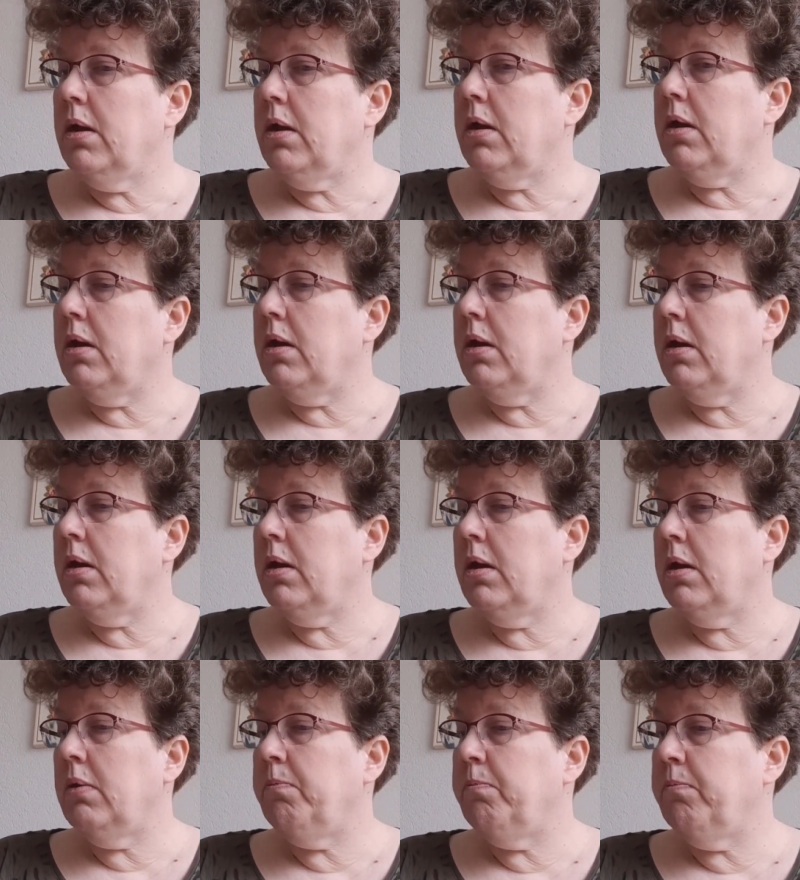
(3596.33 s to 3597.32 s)

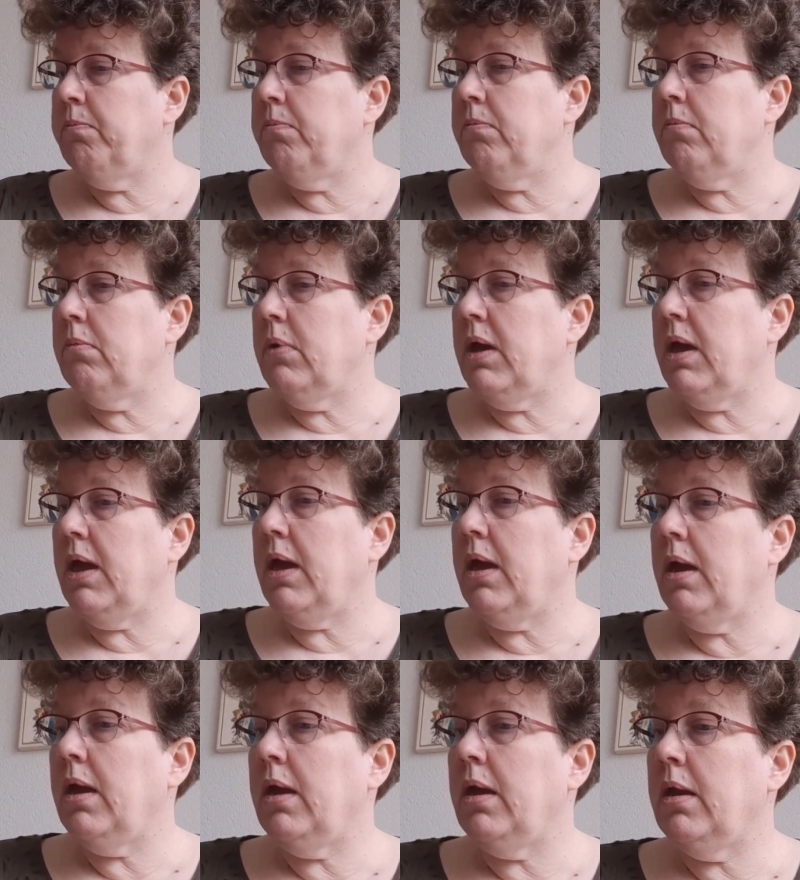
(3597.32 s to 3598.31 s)
And
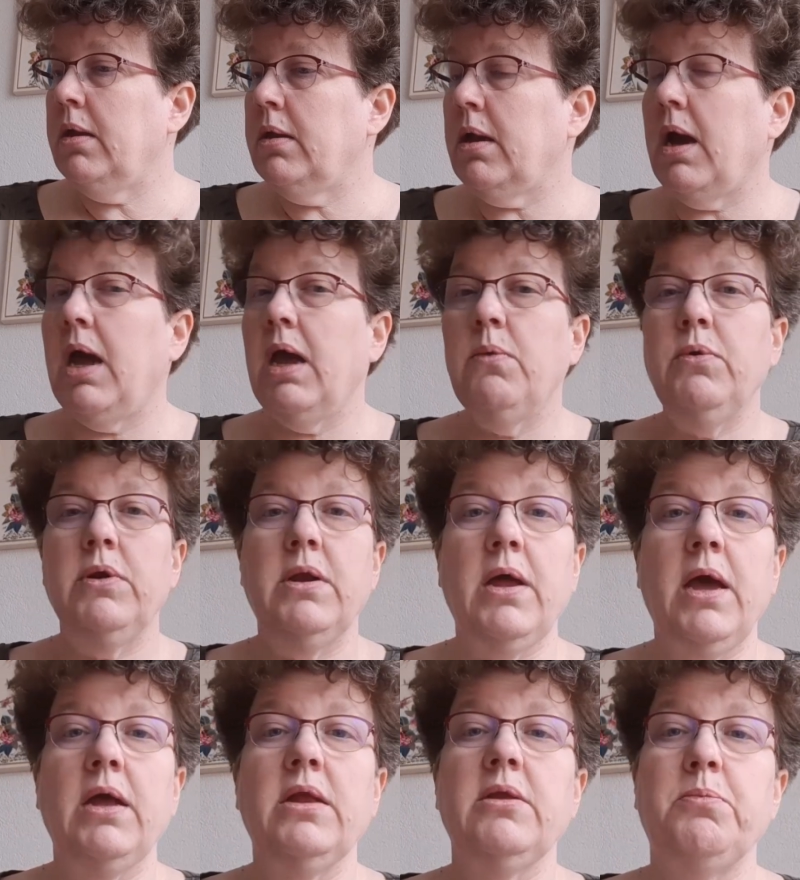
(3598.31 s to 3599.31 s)
I would
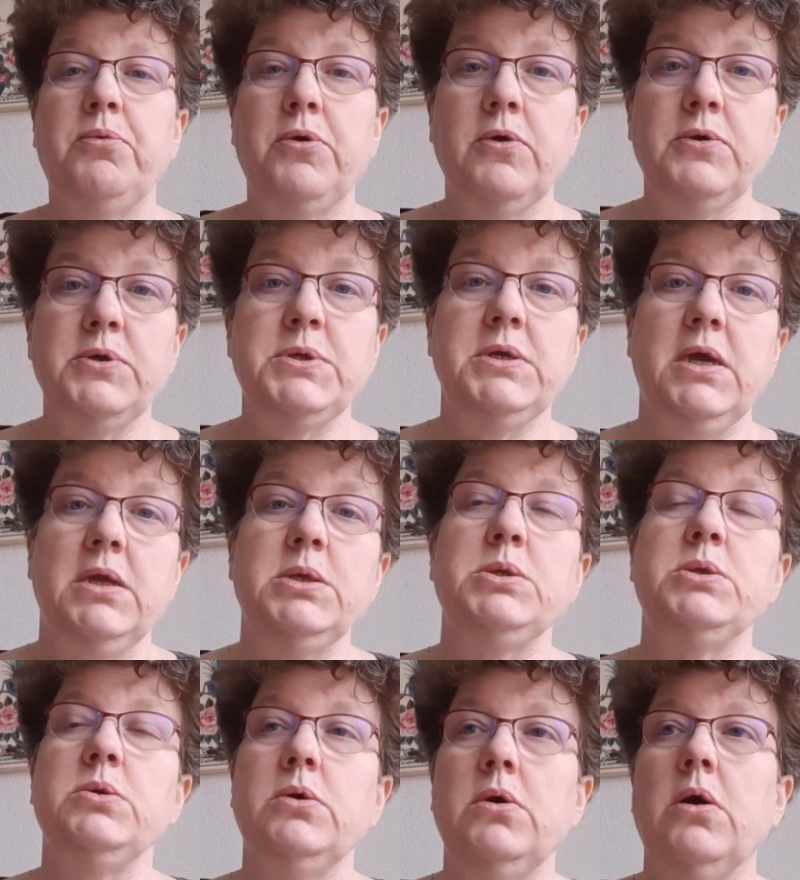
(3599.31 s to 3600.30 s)
like the proceeds
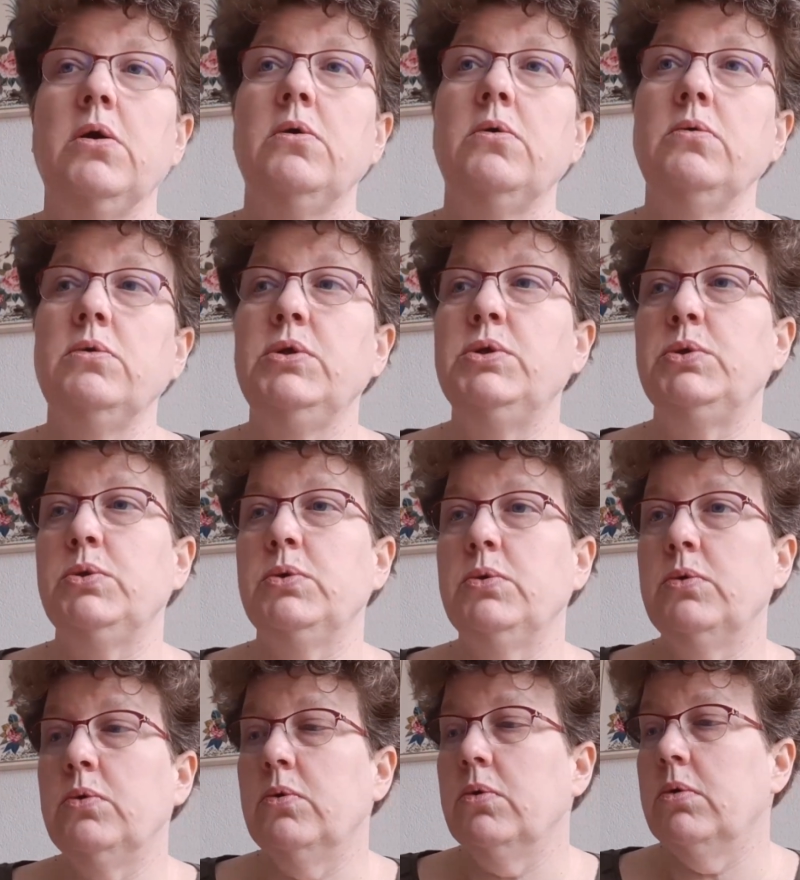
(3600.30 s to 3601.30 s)
to go
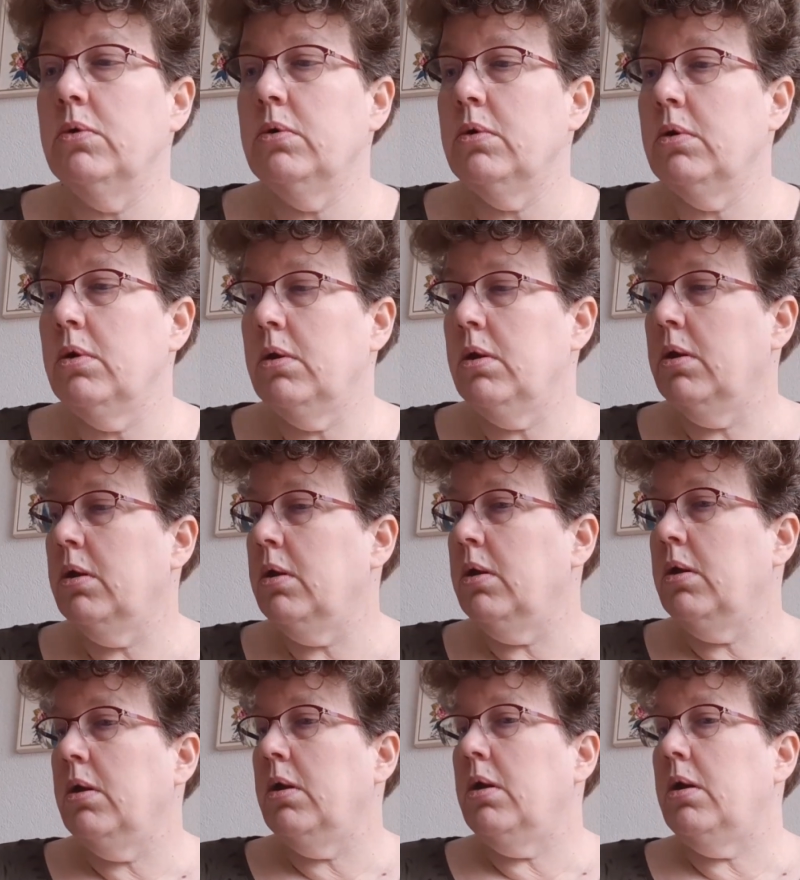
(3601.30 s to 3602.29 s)
to
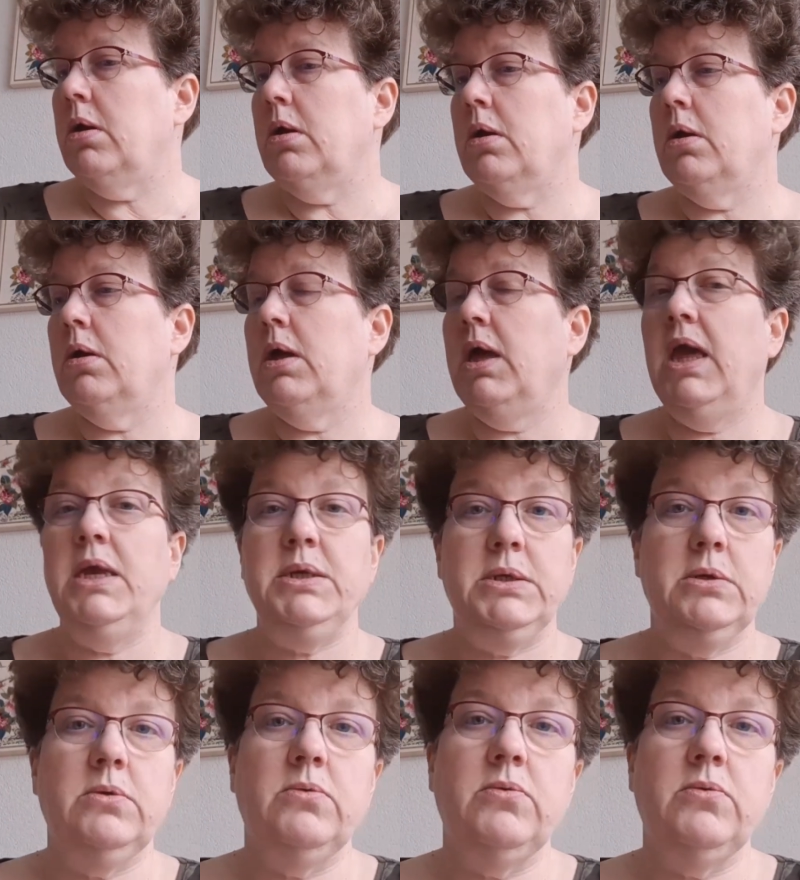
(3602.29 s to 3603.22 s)
Asian